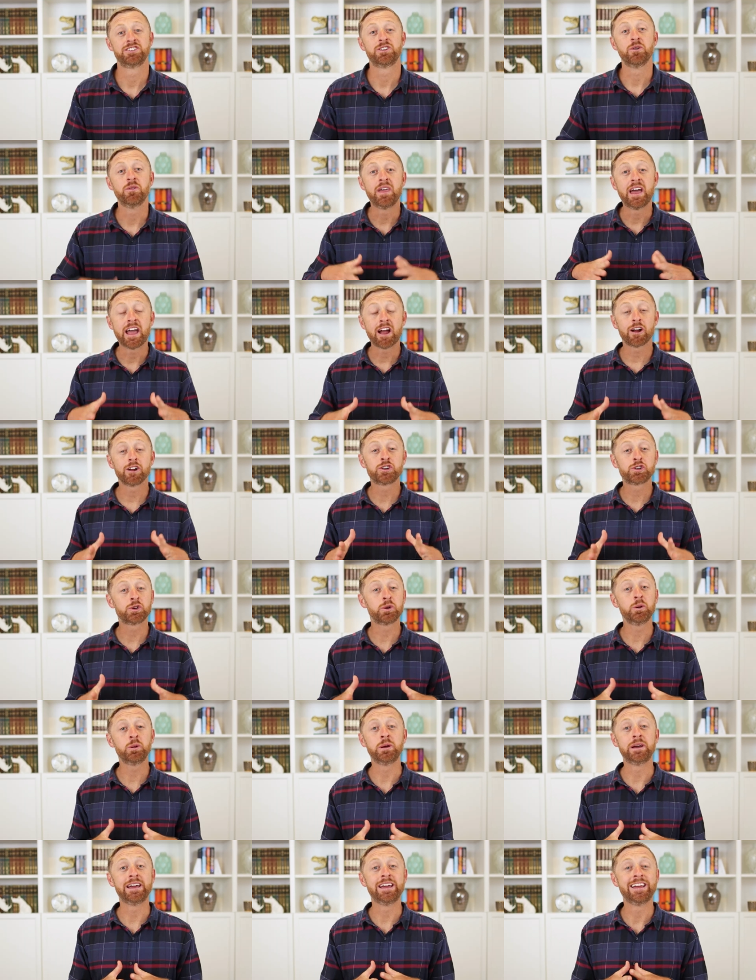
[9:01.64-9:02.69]
So they are
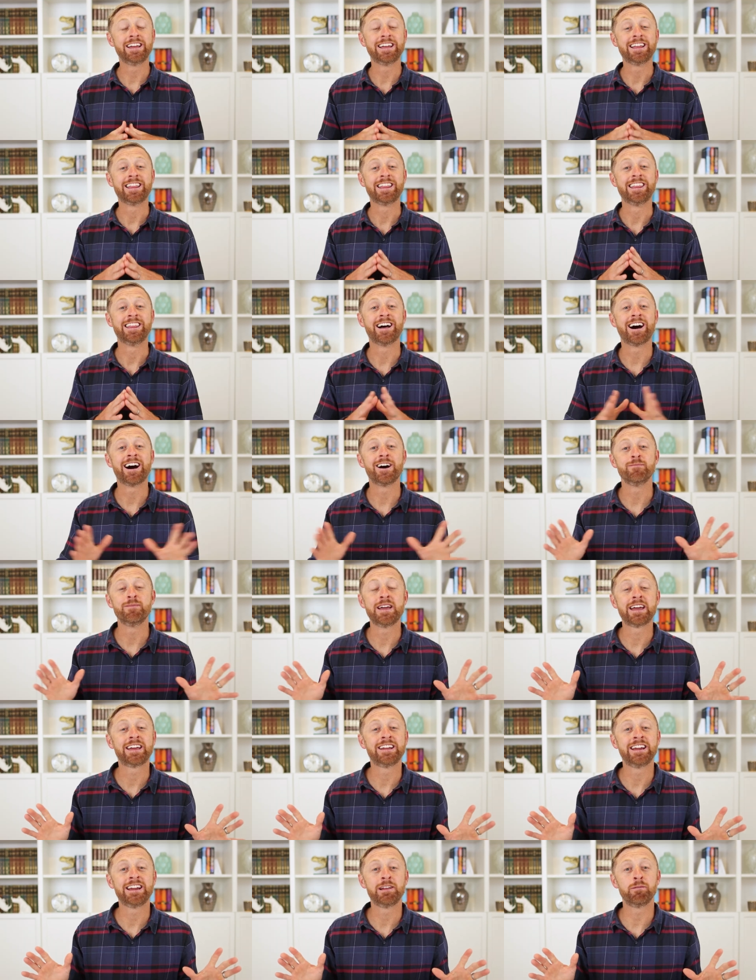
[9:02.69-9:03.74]
truly not
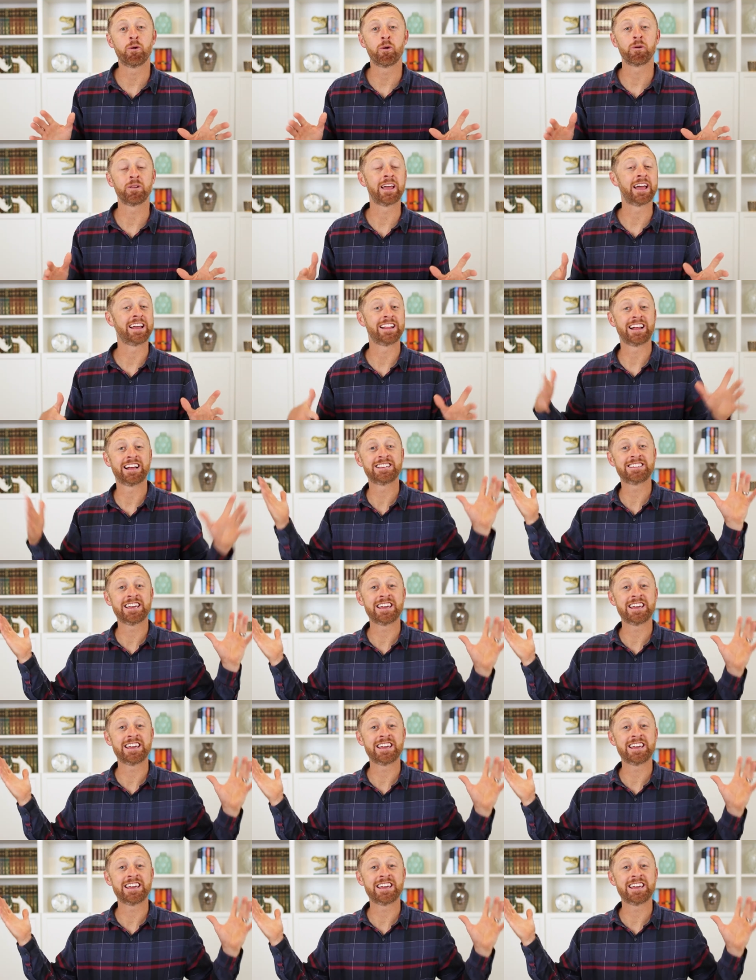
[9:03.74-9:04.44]
making any more land. And I